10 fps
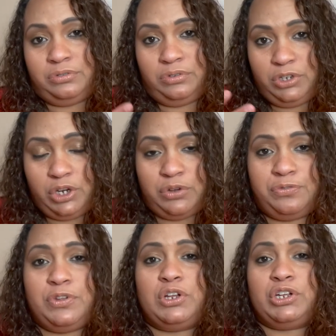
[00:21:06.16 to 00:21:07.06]
you know,
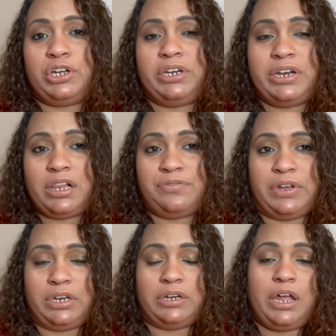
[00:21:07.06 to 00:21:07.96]
feel good and
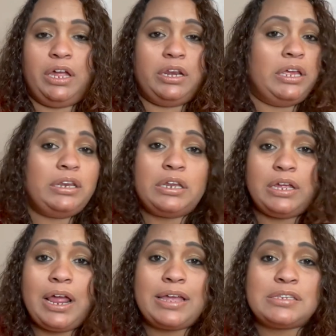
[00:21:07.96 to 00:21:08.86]
elevated. And it,
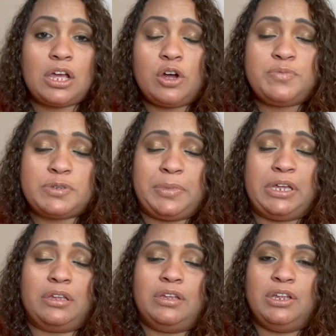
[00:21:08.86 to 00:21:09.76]
it has helped
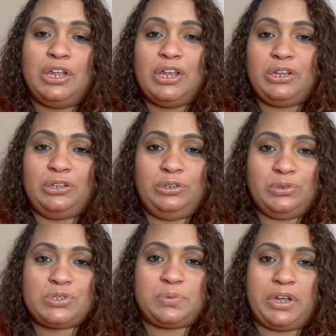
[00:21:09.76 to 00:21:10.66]
me
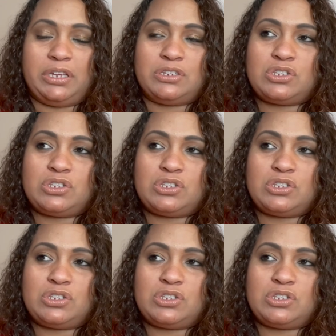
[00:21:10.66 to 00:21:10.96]
lose weight.